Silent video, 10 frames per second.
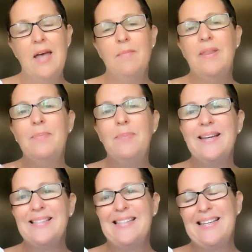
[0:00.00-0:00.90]
But the
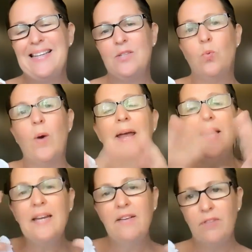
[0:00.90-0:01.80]
biggest thing is when
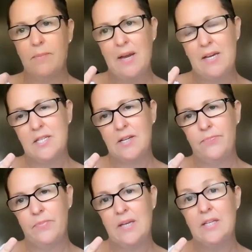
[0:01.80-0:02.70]

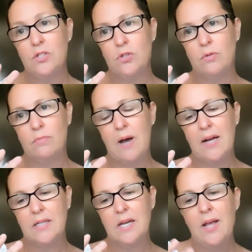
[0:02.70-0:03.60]
inflammation is too
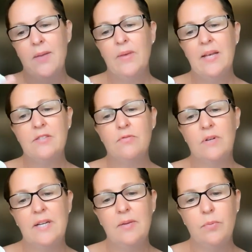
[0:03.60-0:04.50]
much, it's
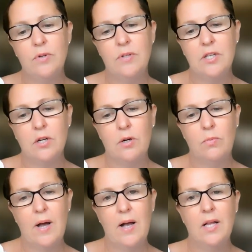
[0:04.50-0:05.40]
really important to go,
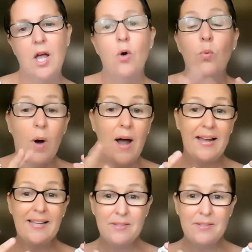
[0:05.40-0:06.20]
well, why has